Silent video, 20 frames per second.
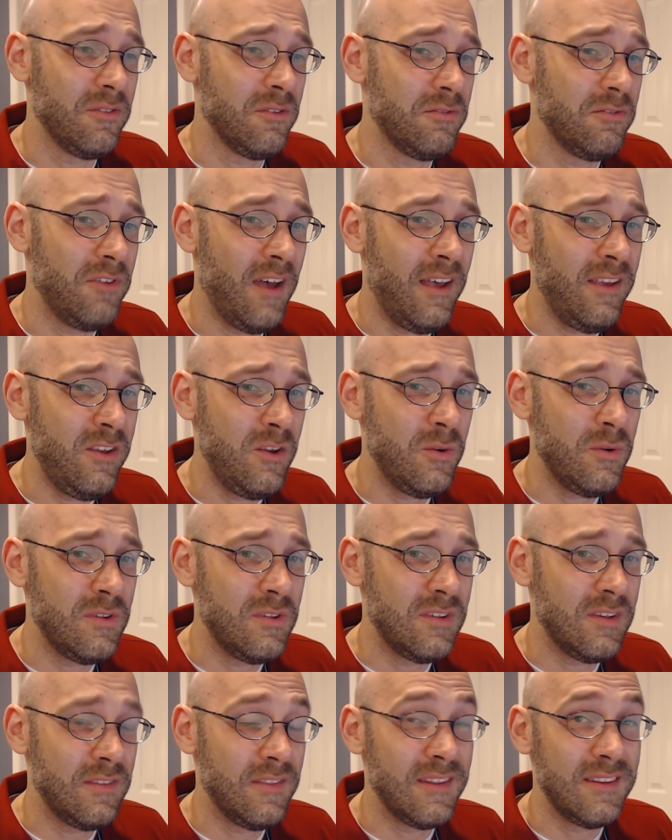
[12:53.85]
The value
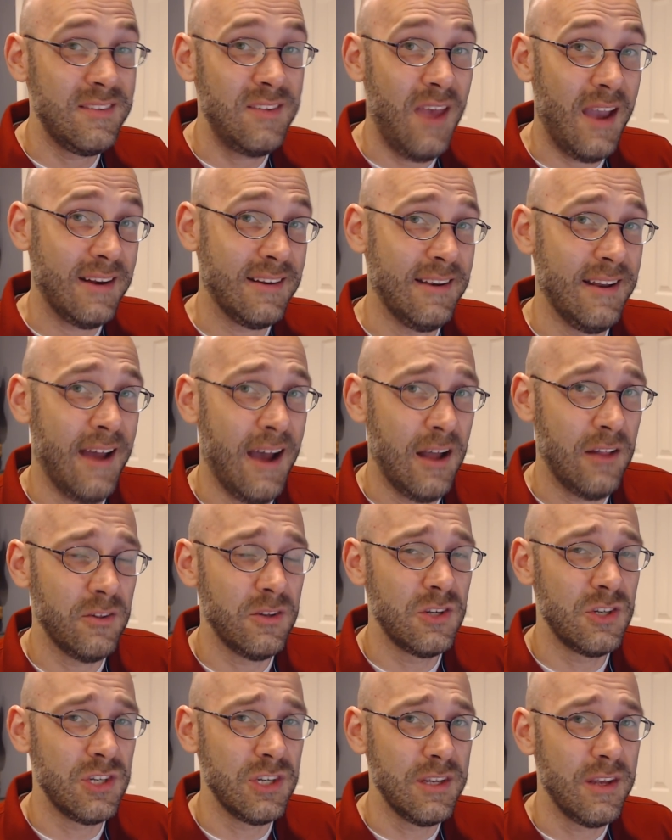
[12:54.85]
is in the
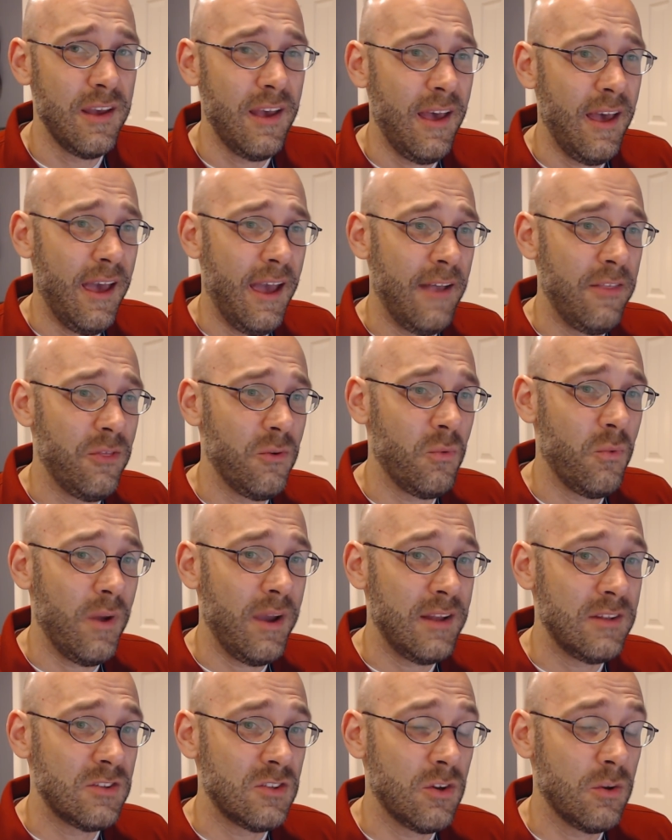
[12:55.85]
technology and the
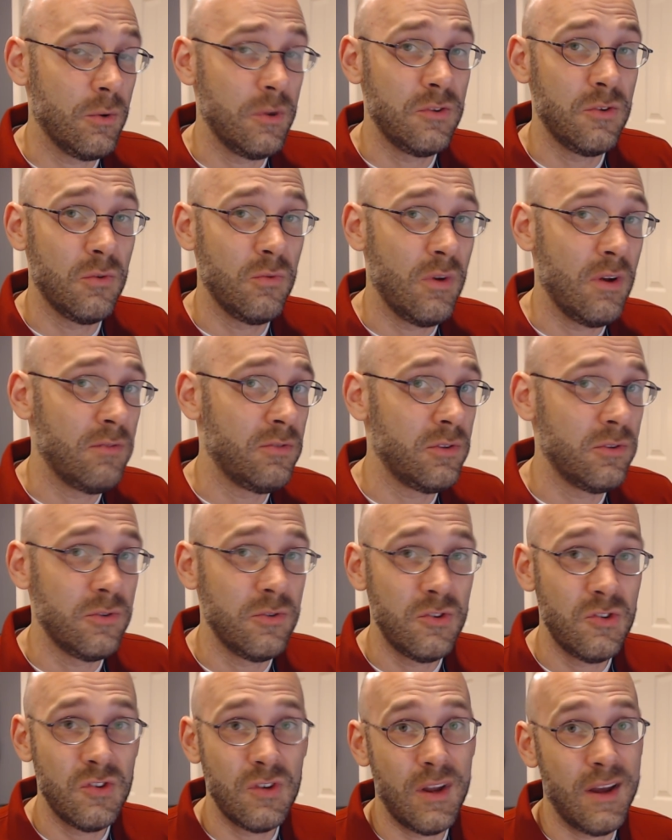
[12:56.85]
way it's going to
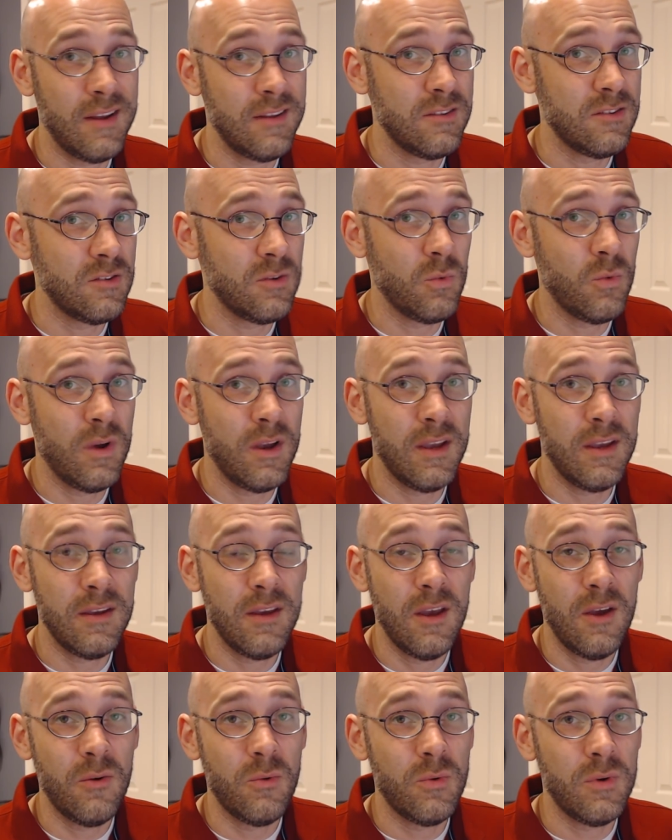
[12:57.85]
revolutionize the
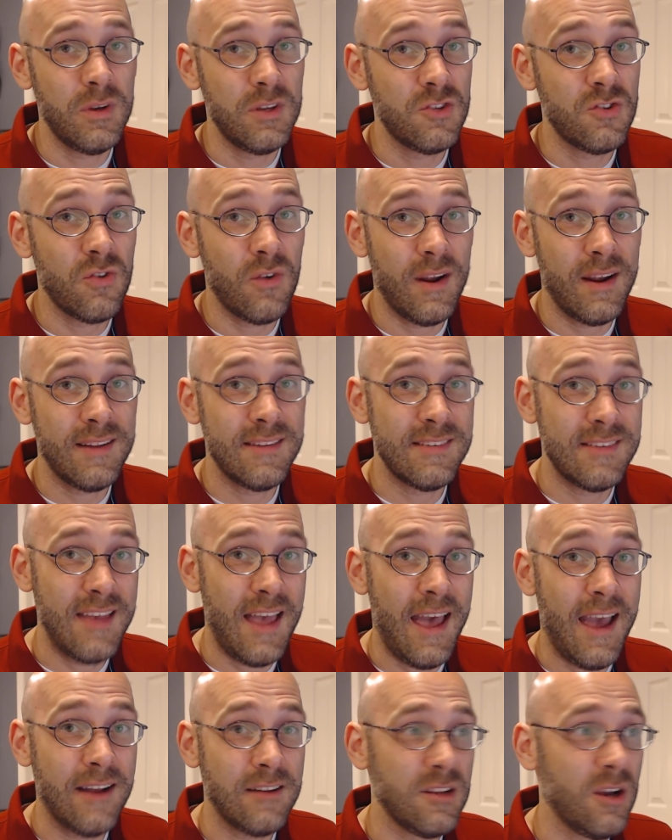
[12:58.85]
way we
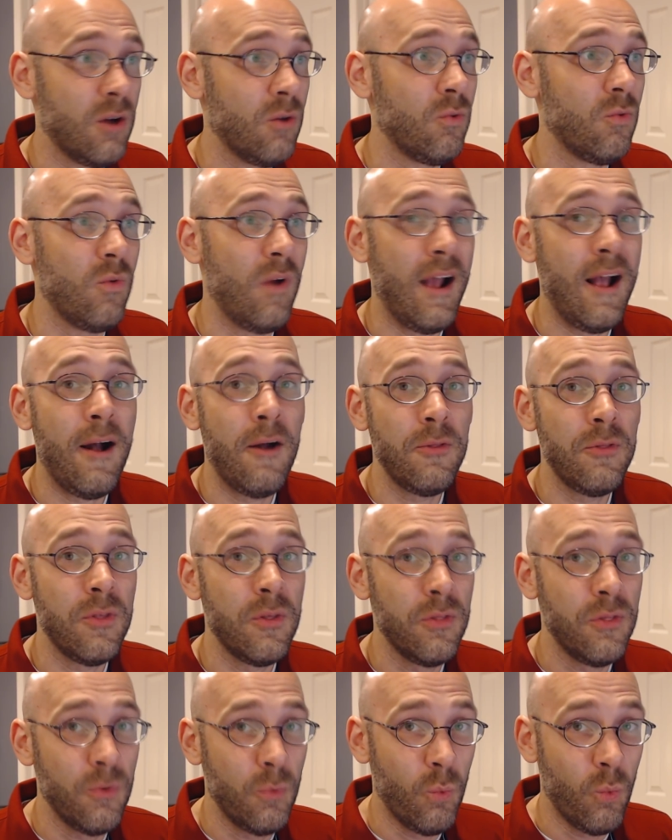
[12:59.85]
transact around
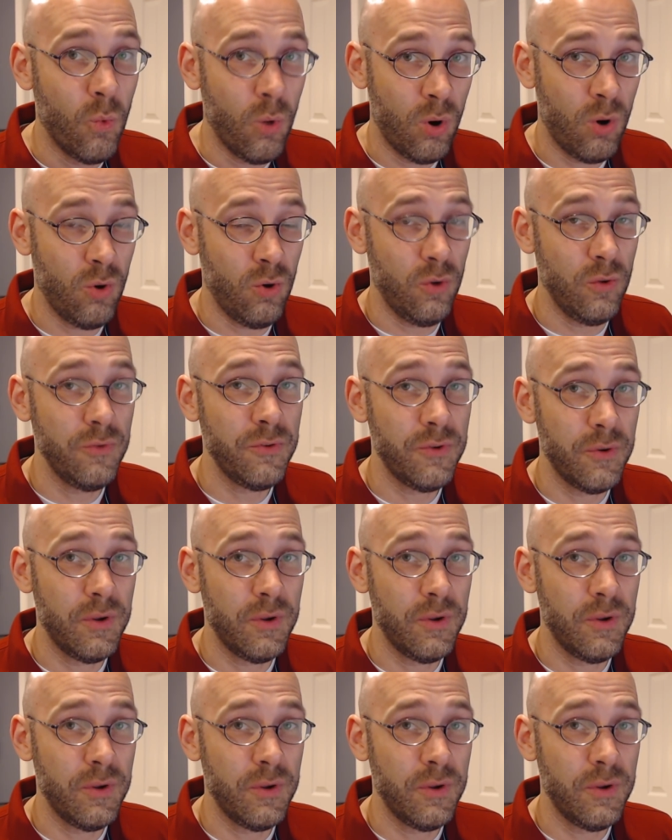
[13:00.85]
the world.